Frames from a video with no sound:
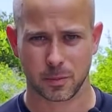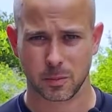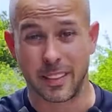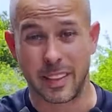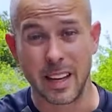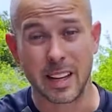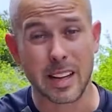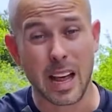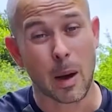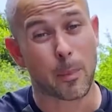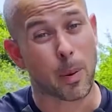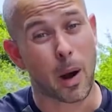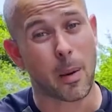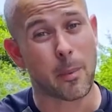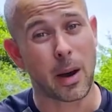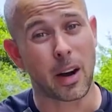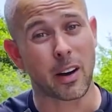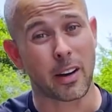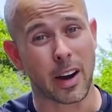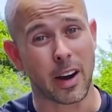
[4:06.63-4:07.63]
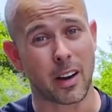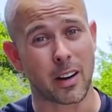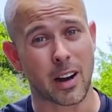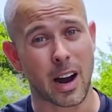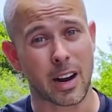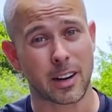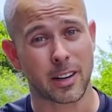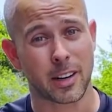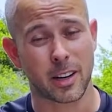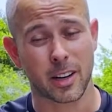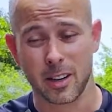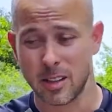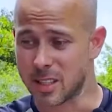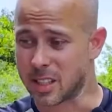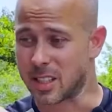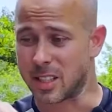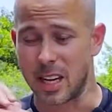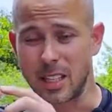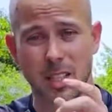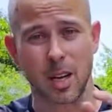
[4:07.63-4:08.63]
Then that primary care doctor
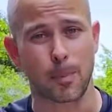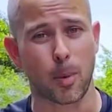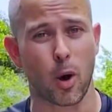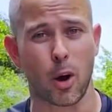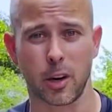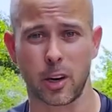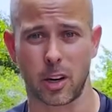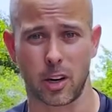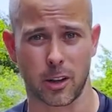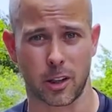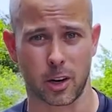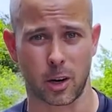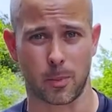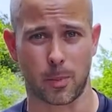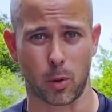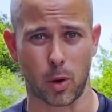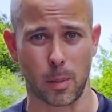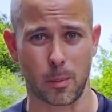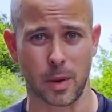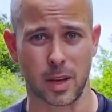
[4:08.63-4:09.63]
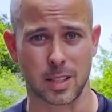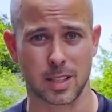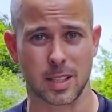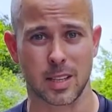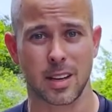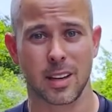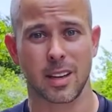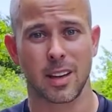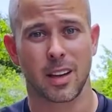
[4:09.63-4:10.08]
sets up all your other appointments.